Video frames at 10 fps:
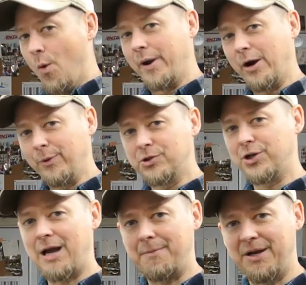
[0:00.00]
when I
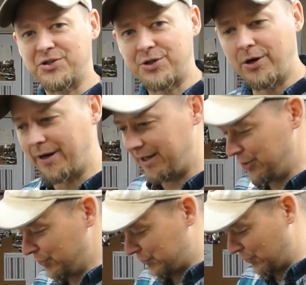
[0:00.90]
originally got my start on
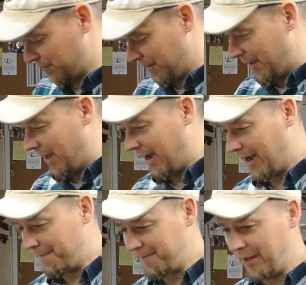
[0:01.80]
YouTube,
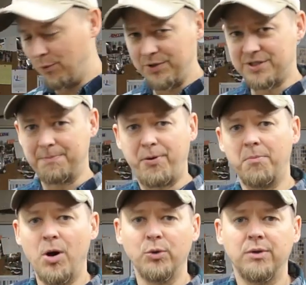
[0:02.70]
um, it was to
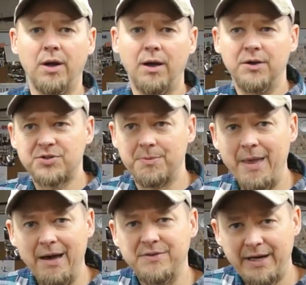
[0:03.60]
promote uh, some
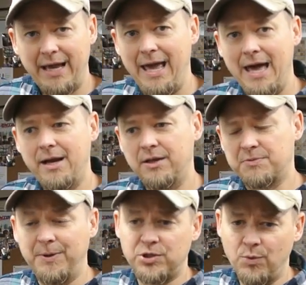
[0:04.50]
knives that I had,
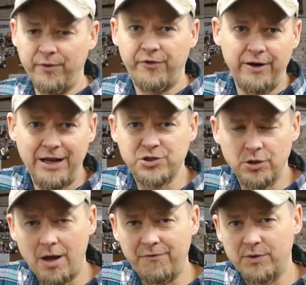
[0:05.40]
especially one for the
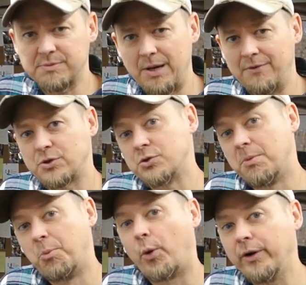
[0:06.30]
National Law Enforcement Officers
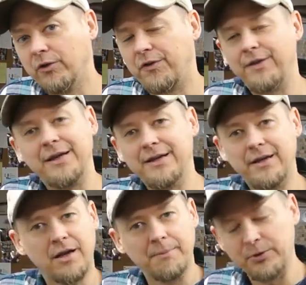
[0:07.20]
Memorial Fund I did
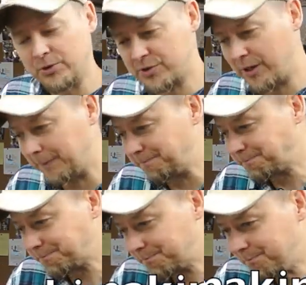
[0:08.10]
a couple years ago
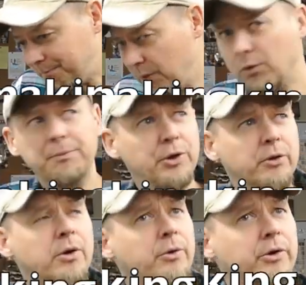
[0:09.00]
a
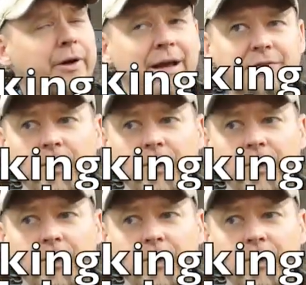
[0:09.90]
year ago, year and a half